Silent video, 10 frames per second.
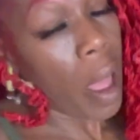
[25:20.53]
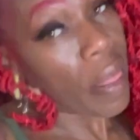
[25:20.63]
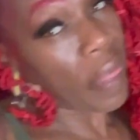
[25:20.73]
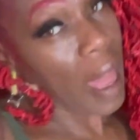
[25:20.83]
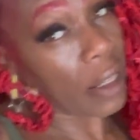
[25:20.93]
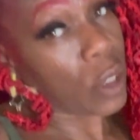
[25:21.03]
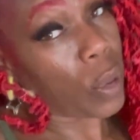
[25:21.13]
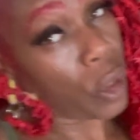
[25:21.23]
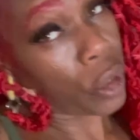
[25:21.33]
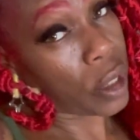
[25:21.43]
That is
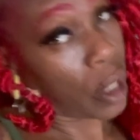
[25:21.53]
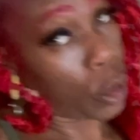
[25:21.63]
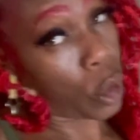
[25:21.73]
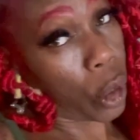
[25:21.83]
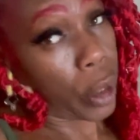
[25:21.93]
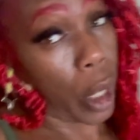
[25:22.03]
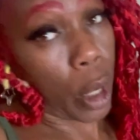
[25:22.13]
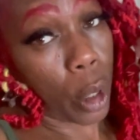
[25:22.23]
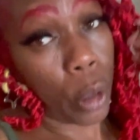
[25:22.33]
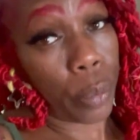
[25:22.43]
when your sons aren't at
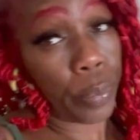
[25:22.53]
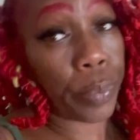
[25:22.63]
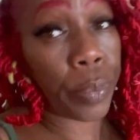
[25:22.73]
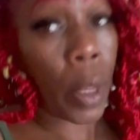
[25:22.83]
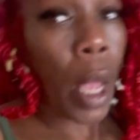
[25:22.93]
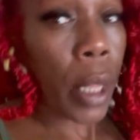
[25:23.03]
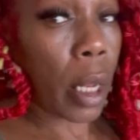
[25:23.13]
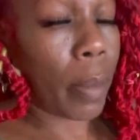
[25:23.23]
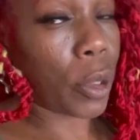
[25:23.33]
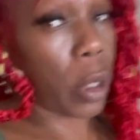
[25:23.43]
home.
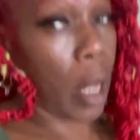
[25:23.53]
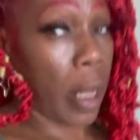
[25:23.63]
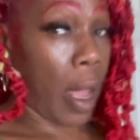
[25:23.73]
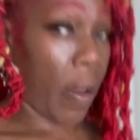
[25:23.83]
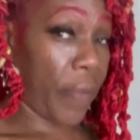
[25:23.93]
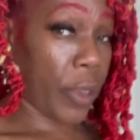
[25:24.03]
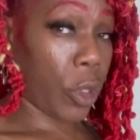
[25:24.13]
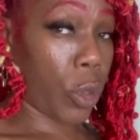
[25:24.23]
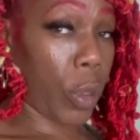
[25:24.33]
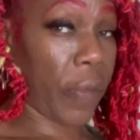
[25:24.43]
Let me show y'all the outfits
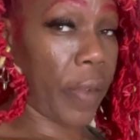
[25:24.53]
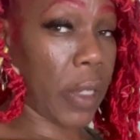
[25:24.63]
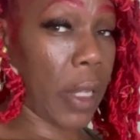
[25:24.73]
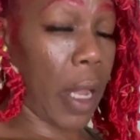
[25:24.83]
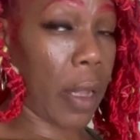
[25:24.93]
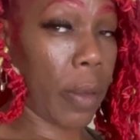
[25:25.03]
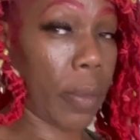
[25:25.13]
of choice for tonight.